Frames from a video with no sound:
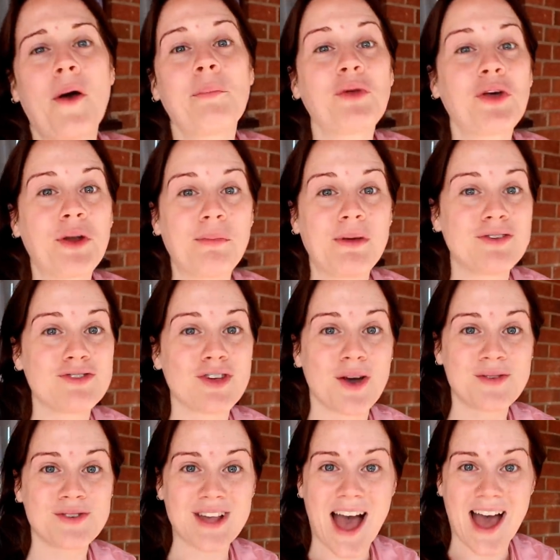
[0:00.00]
going to be so
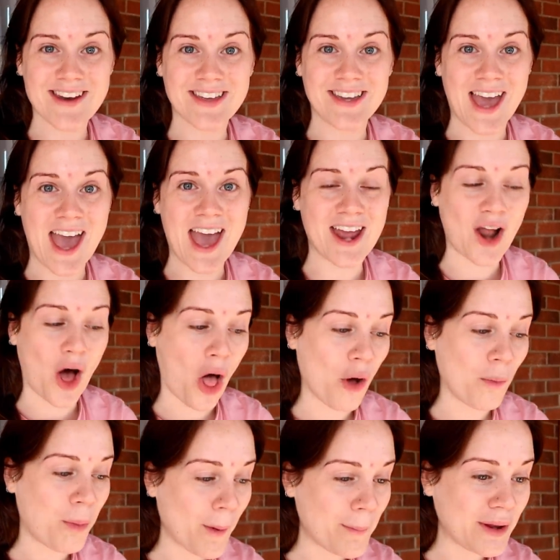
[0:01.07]
sad again.
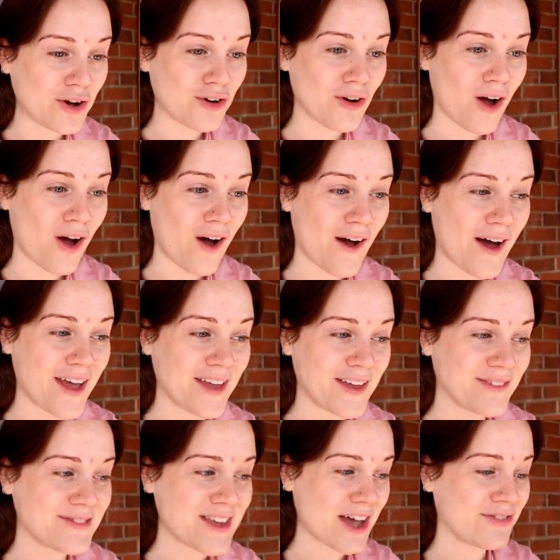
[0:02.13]
I'll probably cry,
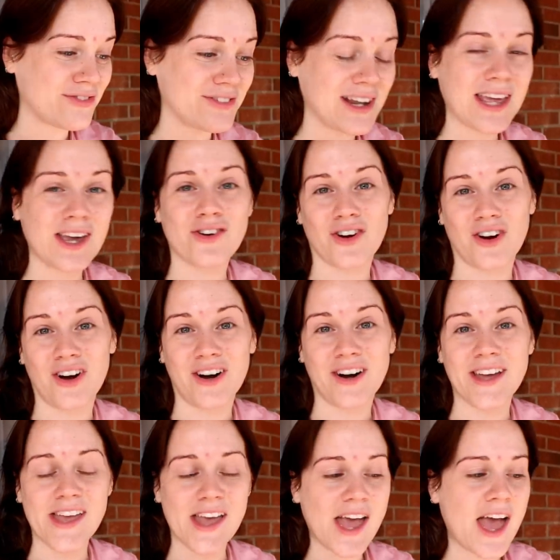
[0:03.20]
definitely
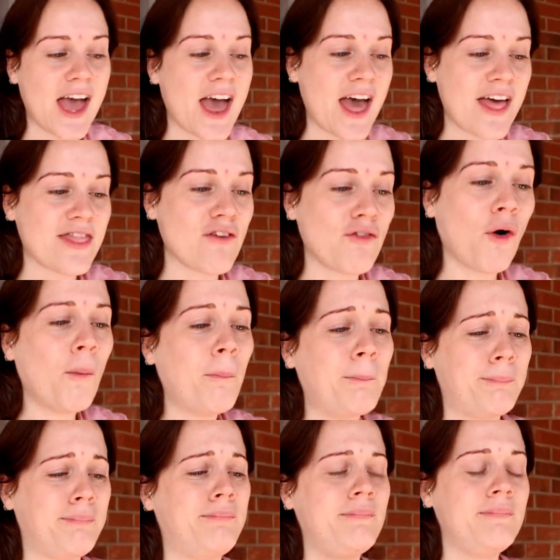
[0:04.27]
cry. They're
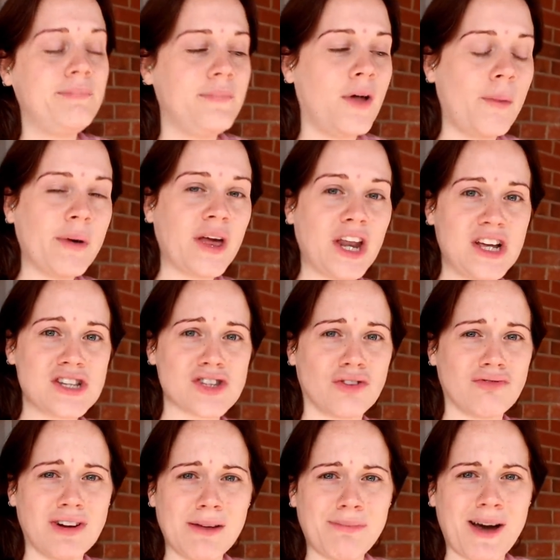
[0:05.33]
all, oh my goodness,
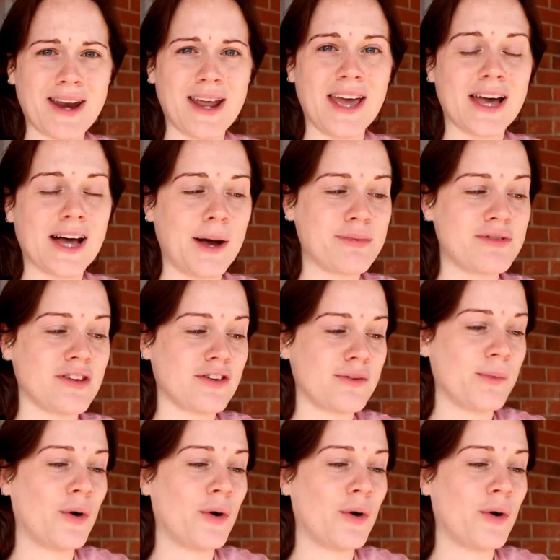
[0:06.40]
got really bad hiccups this